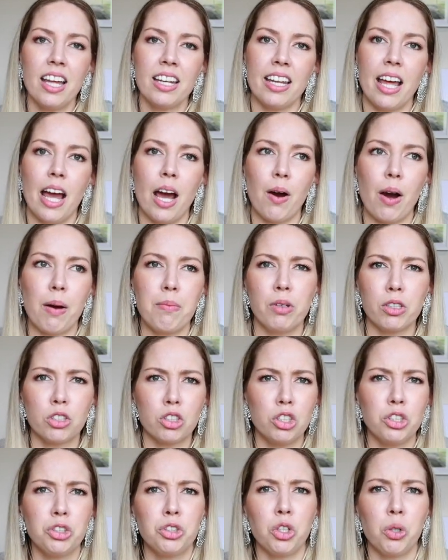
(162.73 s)
Now I'm not
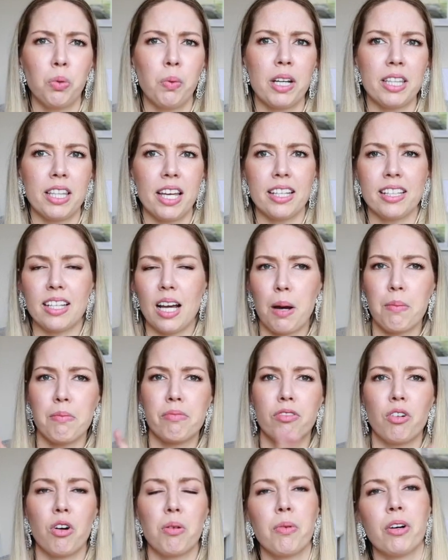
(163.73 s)
too sure where they come
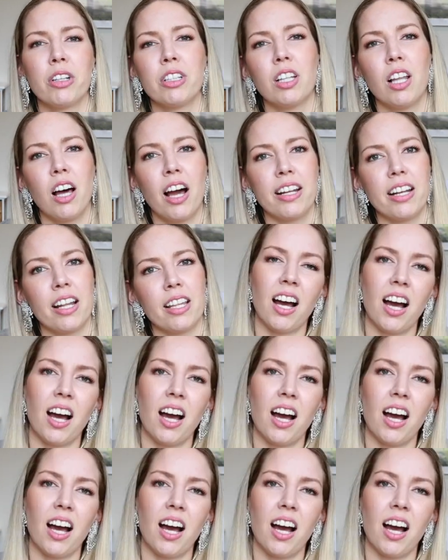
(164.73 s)
from online.